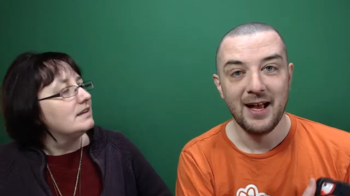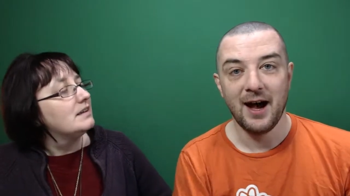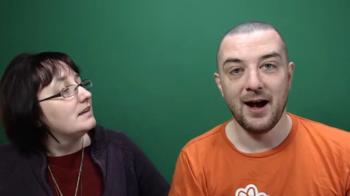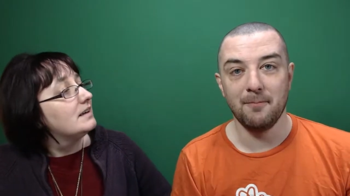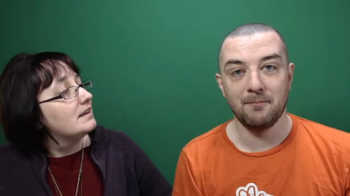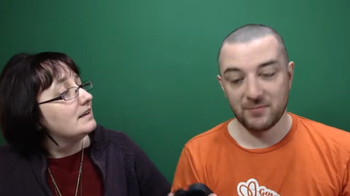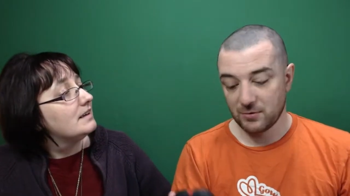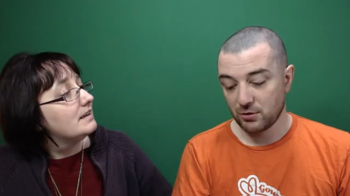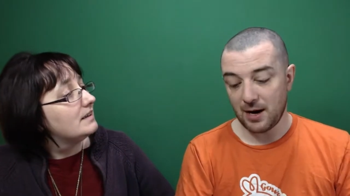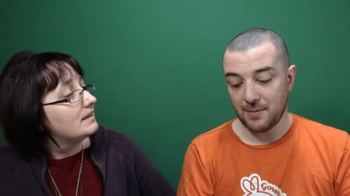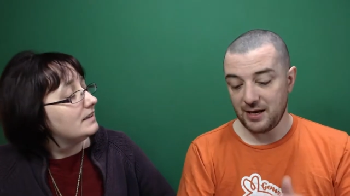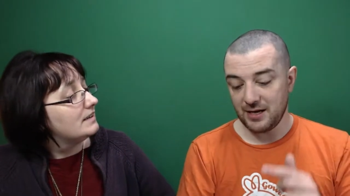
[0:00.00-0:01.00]

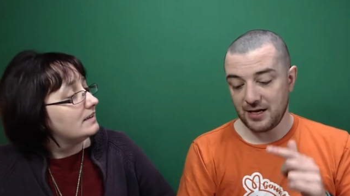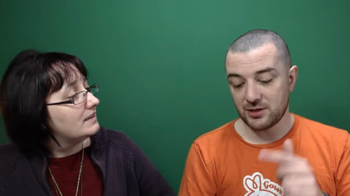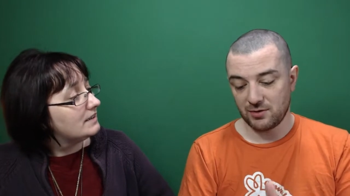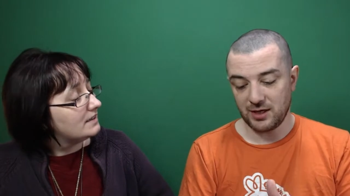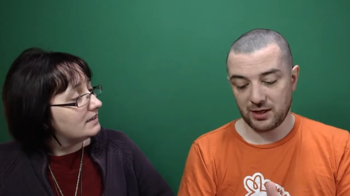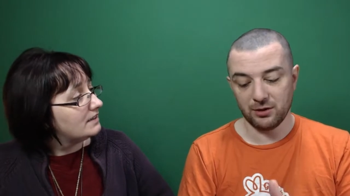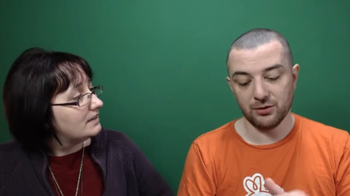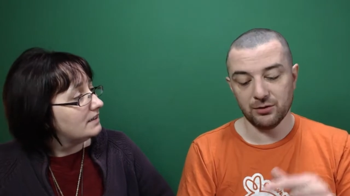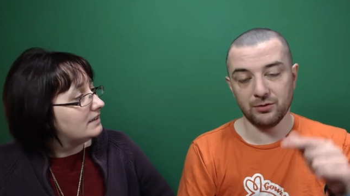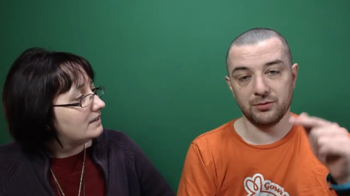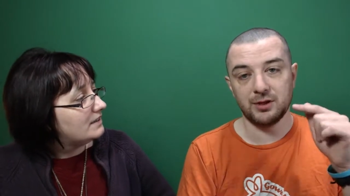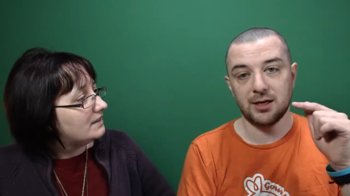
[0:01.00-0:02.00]
Speaker 1: Grab it. It's really
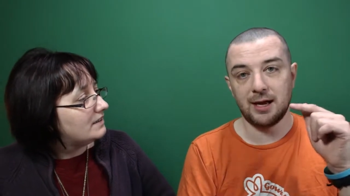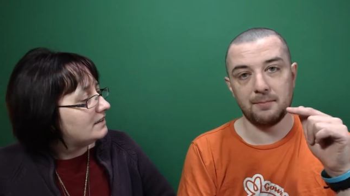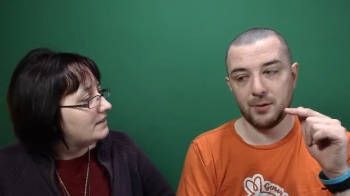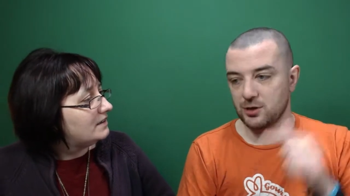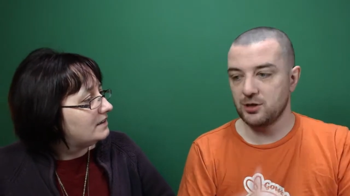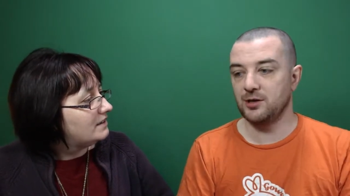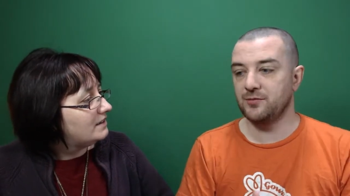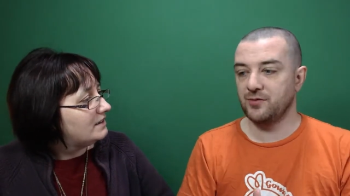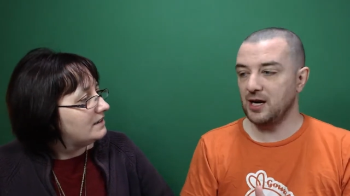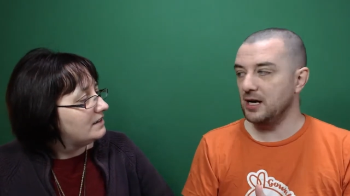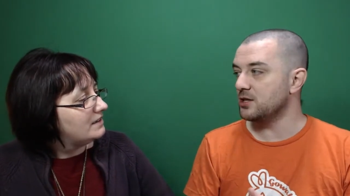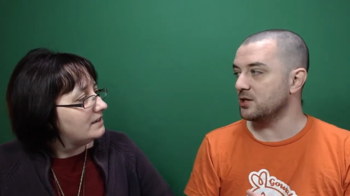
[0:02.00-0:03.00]
cool. You get push
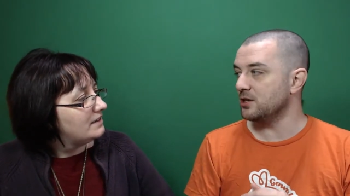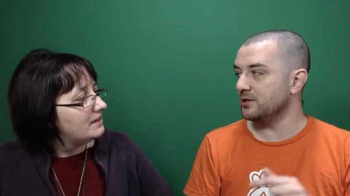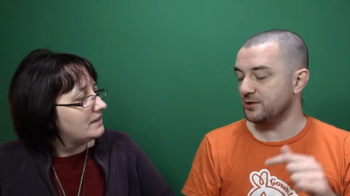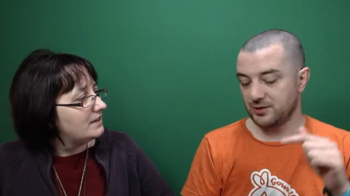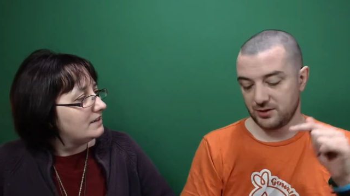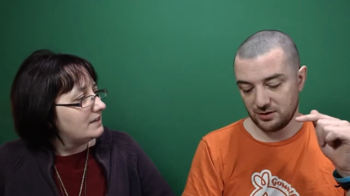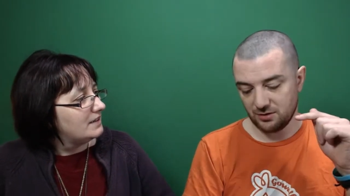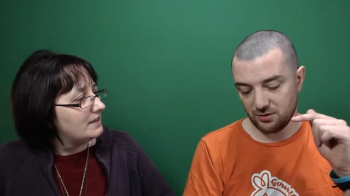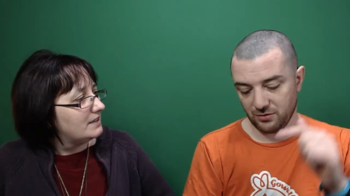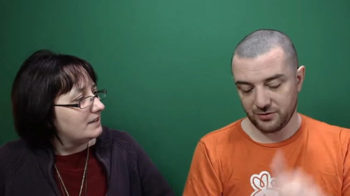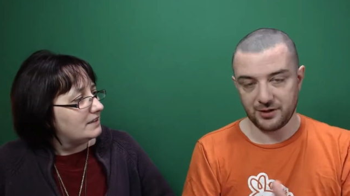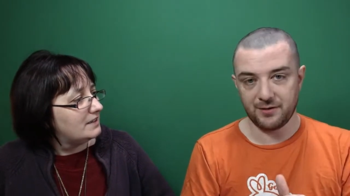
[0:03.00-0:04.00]
notifications,
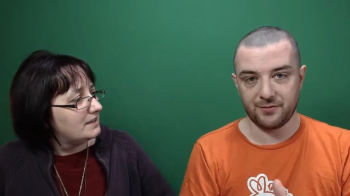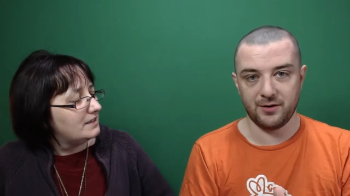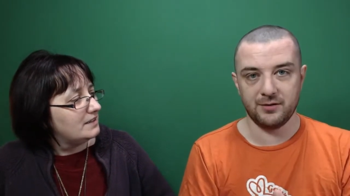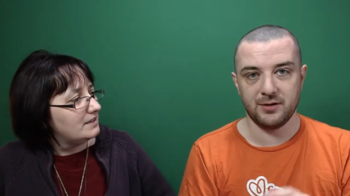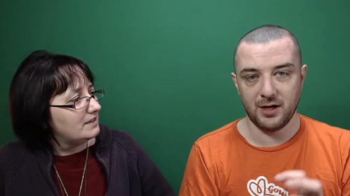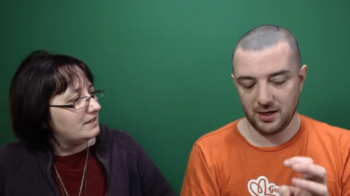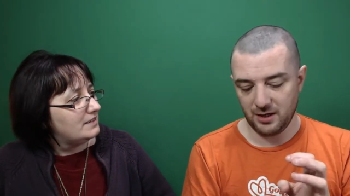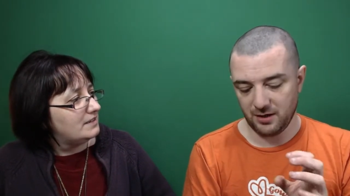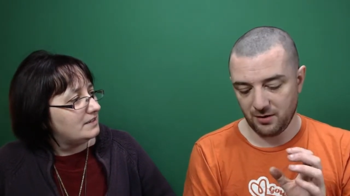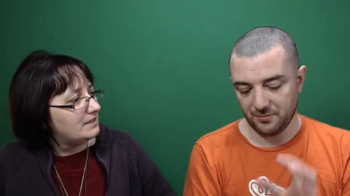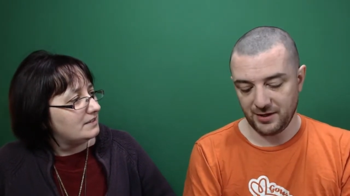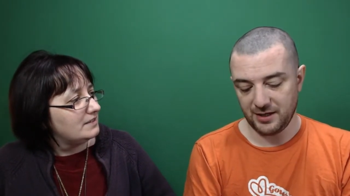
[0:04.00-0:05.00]
all the different
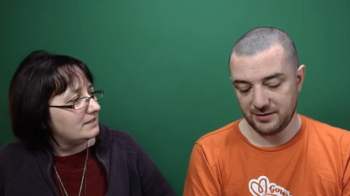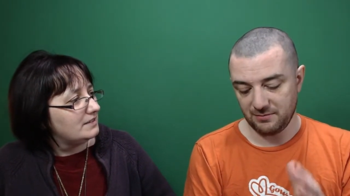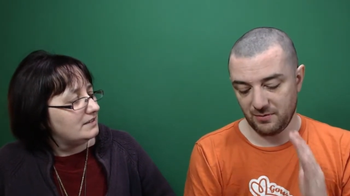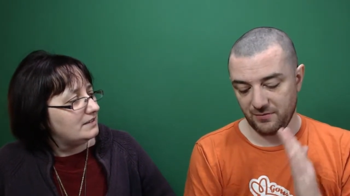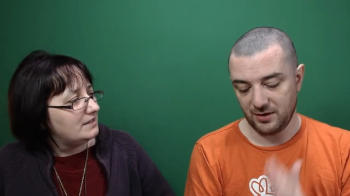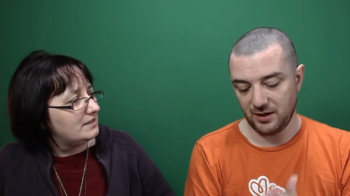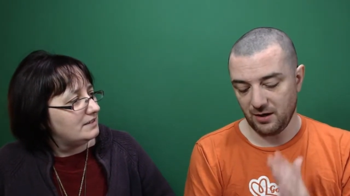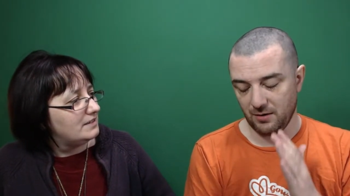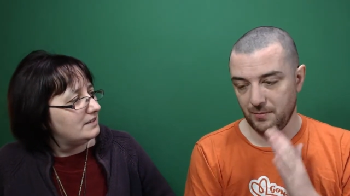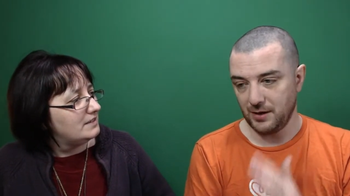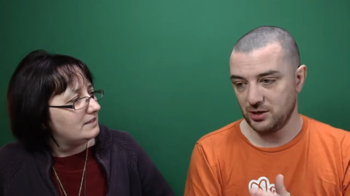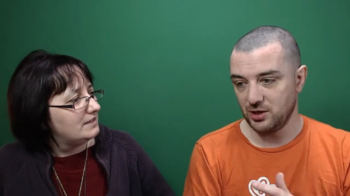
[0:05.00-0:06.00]
updating with video and
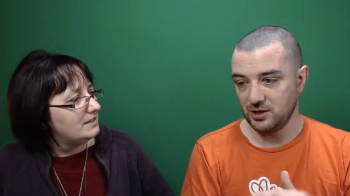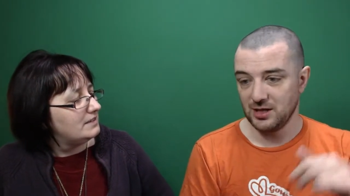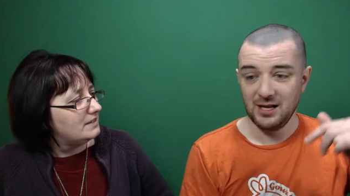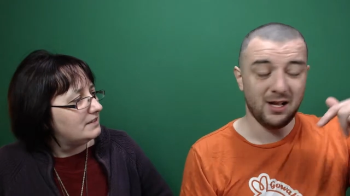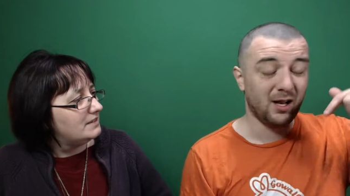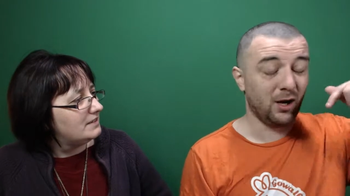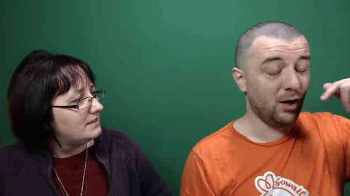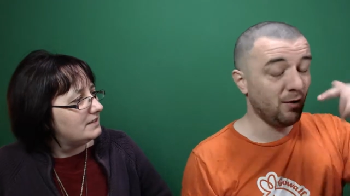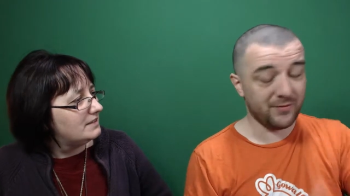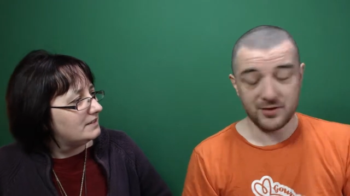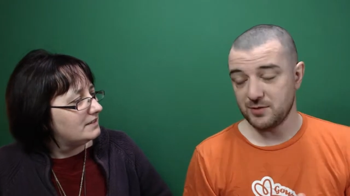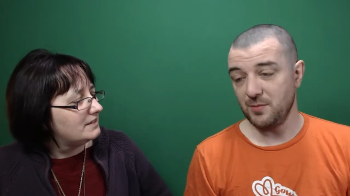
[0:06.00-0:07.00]
pictures.
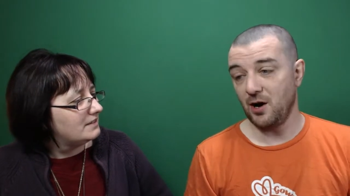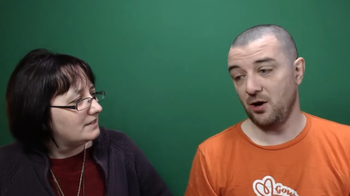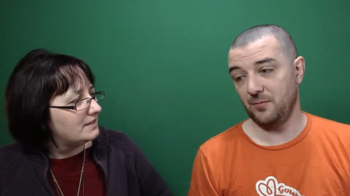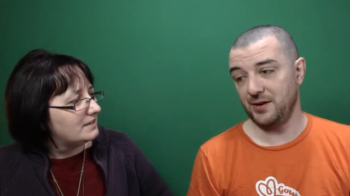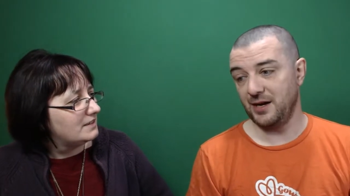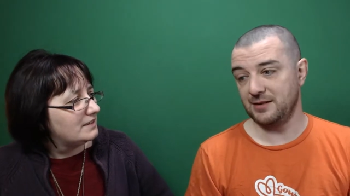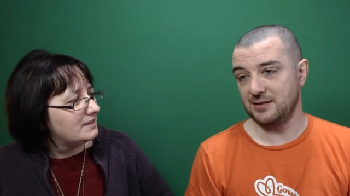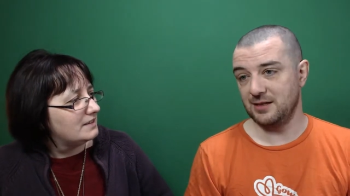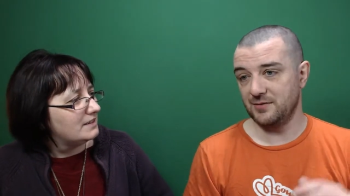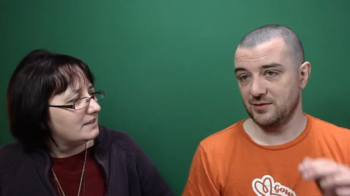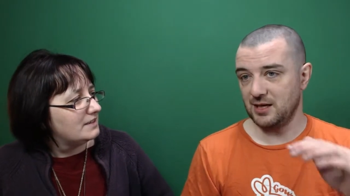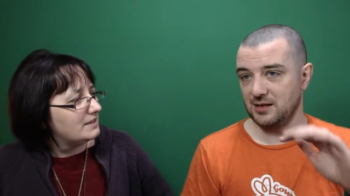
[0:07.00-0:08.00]
Love the smart updating
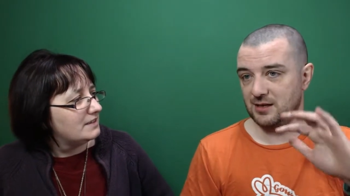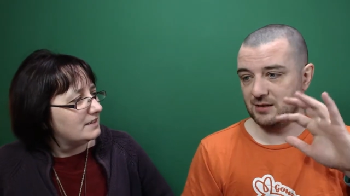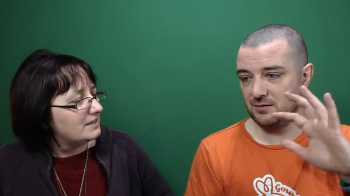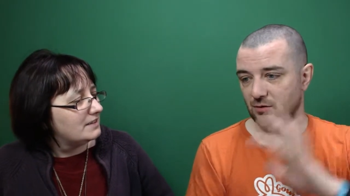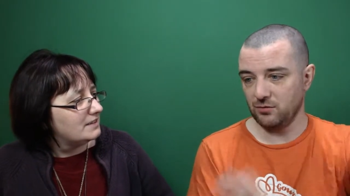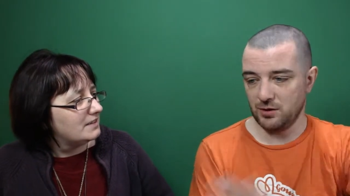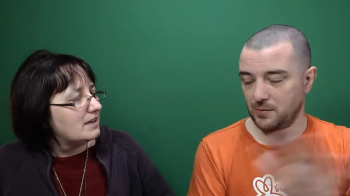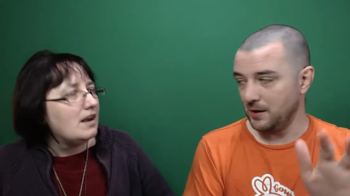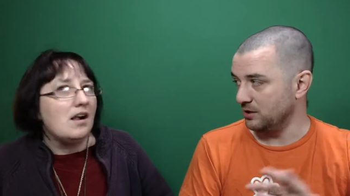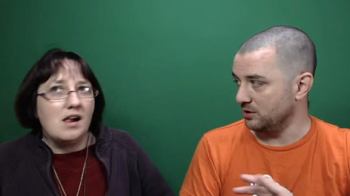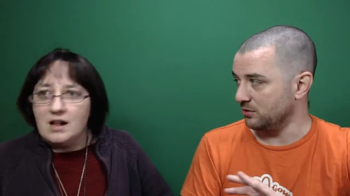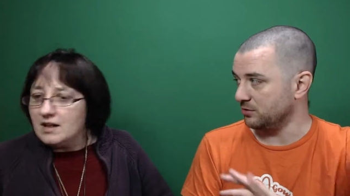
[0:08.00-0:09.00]
of sending all your
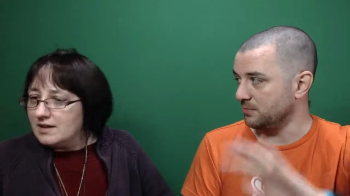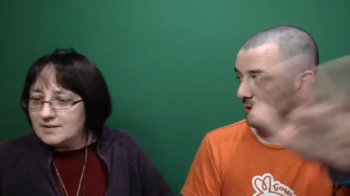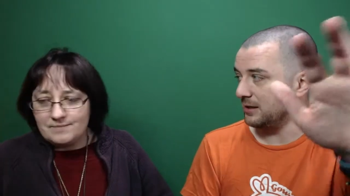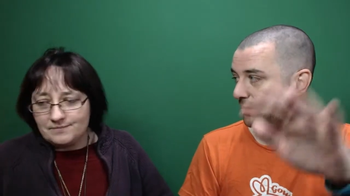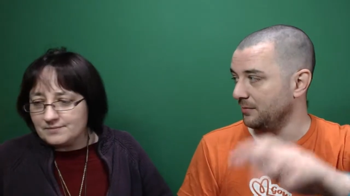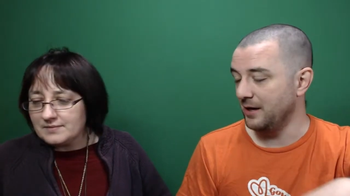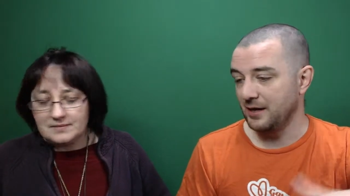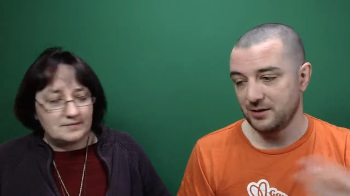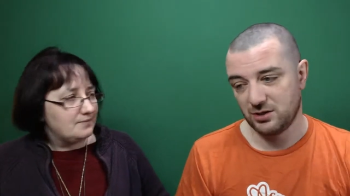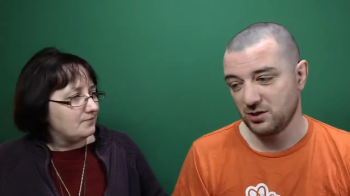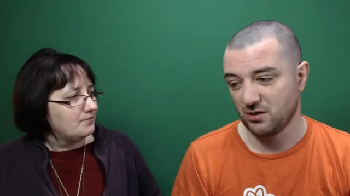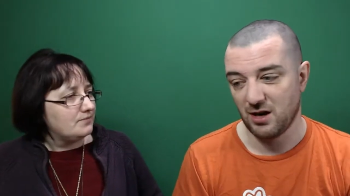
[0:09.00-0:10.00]
pictures automatically up there. It's
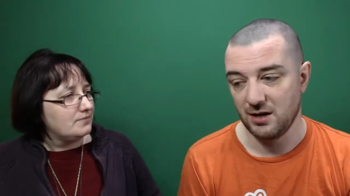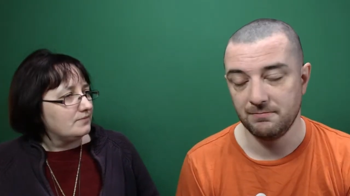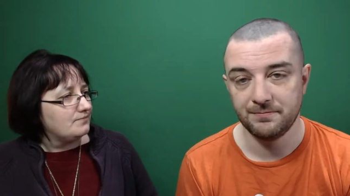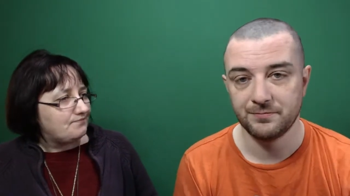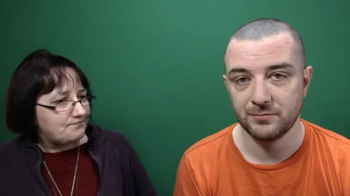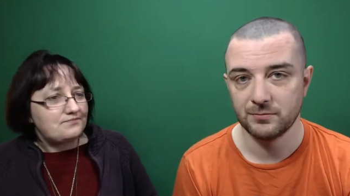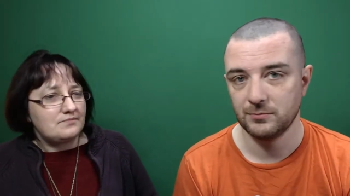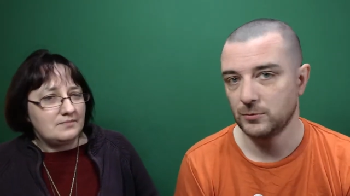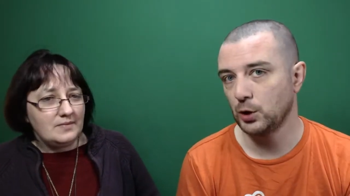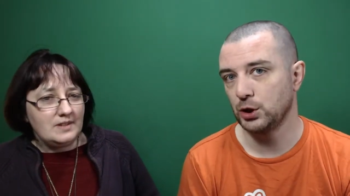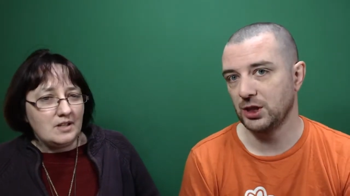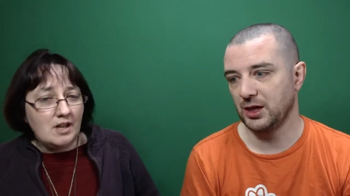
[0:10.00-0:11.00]
just great. Do you
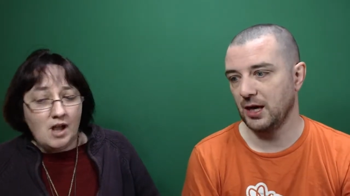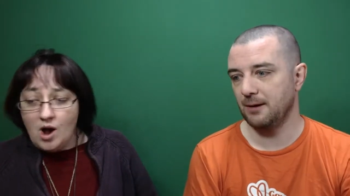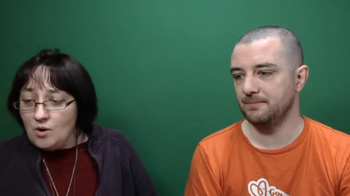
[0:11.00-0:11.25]
want to check it out?